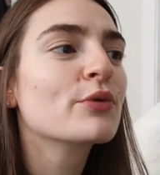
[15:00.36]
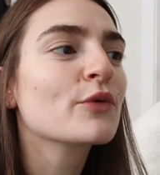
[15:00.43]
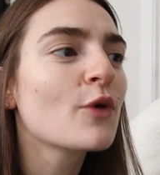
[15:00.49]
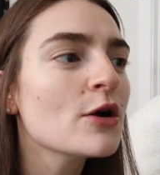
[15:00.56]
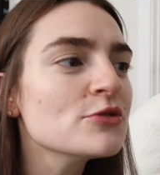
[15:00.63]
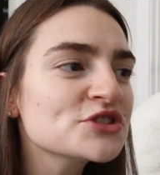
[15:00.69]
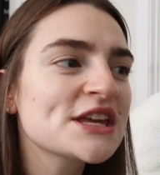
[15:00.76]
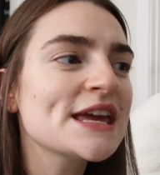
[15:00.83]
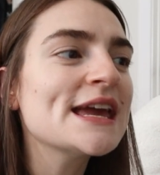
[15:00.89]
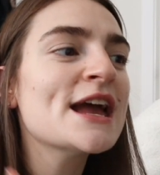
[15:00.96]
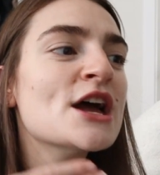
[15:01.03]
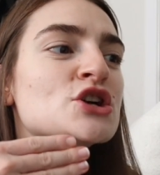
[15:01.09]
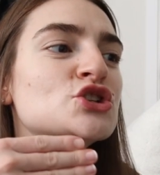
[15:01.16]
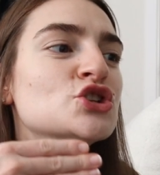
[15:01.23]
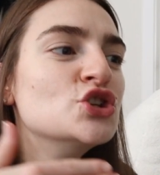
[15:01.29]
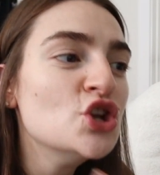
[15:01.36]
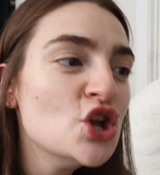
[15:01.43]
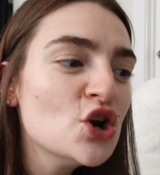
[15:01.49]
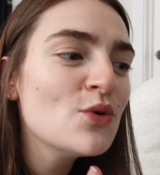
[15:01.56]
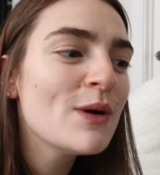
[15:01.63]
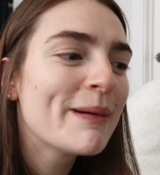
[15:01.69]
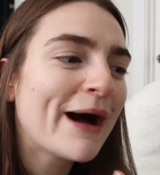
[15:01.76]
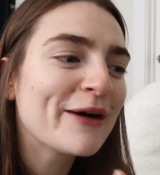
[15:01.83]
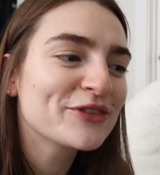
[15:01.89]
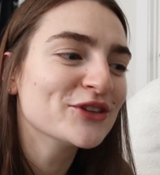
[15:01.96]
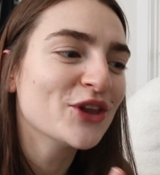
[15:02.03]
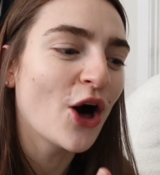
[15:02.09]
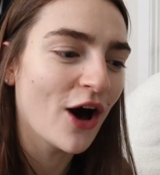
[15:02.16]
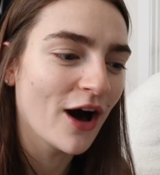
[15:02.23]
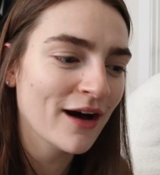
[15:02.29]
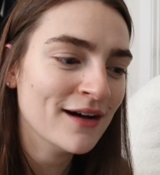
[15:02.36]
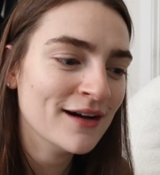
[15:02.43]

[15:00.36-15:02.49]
Broski knew about the law.